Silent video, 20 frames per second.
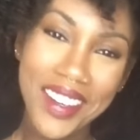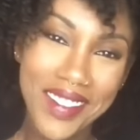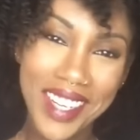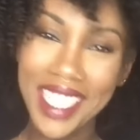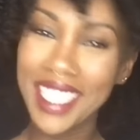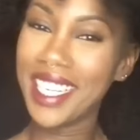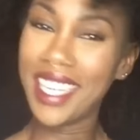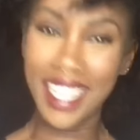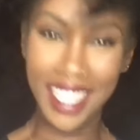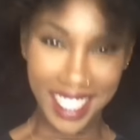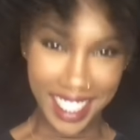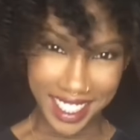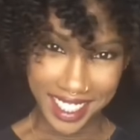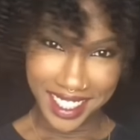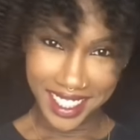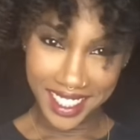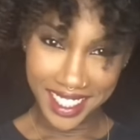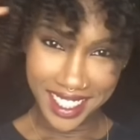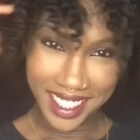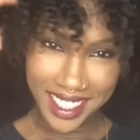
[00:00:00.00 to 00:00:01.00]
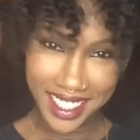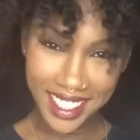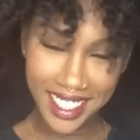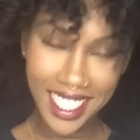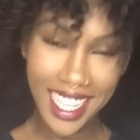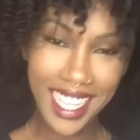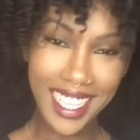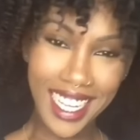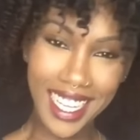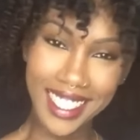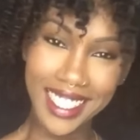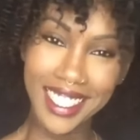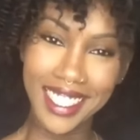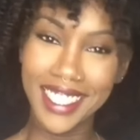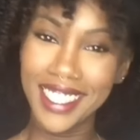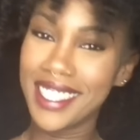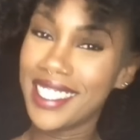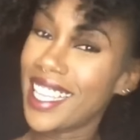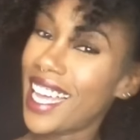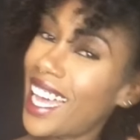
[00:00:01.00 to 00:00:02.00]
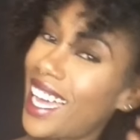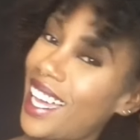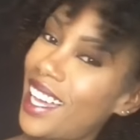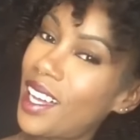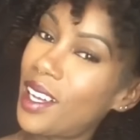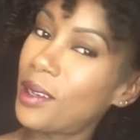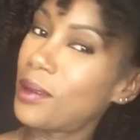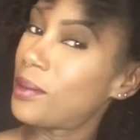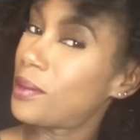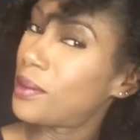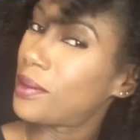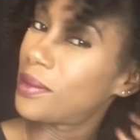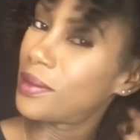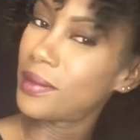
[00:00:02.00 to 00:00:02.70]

my gosh. I got to stop.